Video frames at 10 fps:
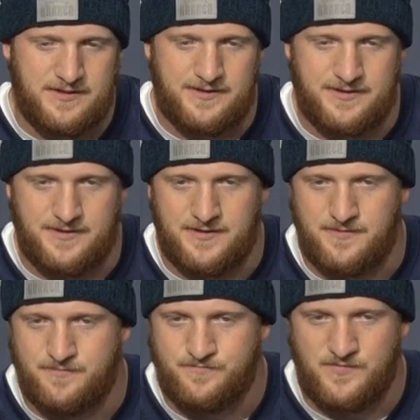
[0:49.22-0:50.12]

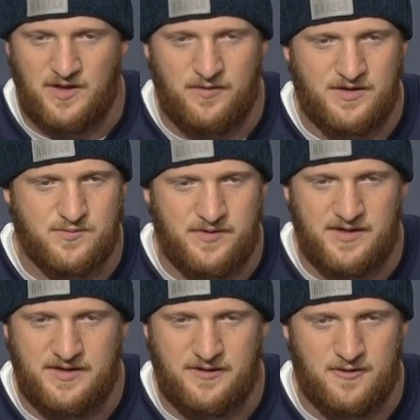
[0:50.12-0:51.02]
You know, each
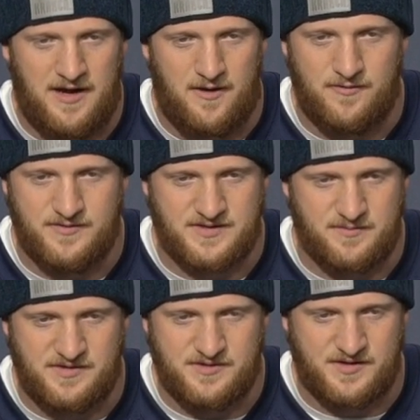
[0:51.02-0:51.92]
win here out is
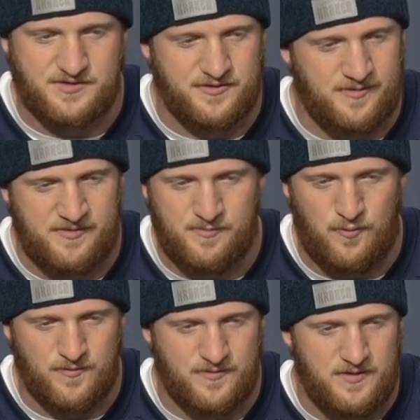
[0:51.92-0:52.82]
going to be extremely
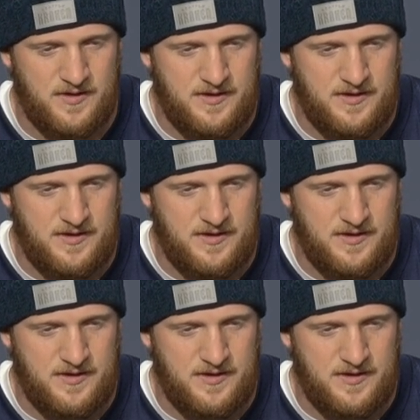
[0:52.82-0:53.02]
important,